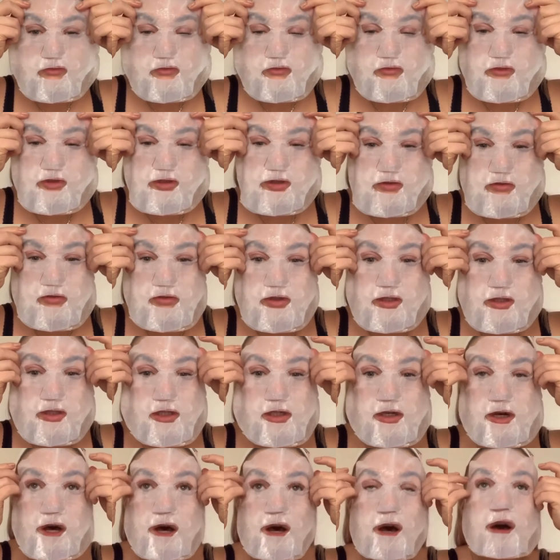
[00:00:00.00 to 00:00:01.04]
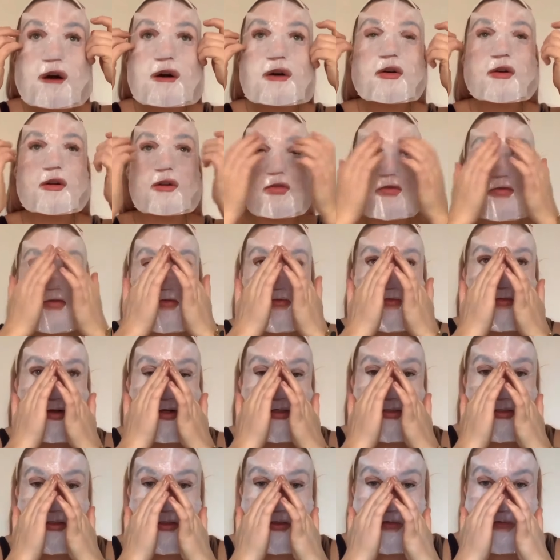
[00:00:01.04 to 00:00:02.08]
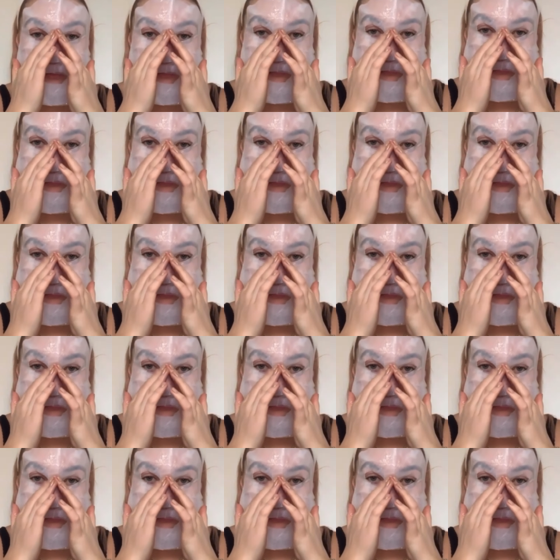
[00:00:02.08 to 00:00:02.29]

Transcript: It's really cold and refreshing.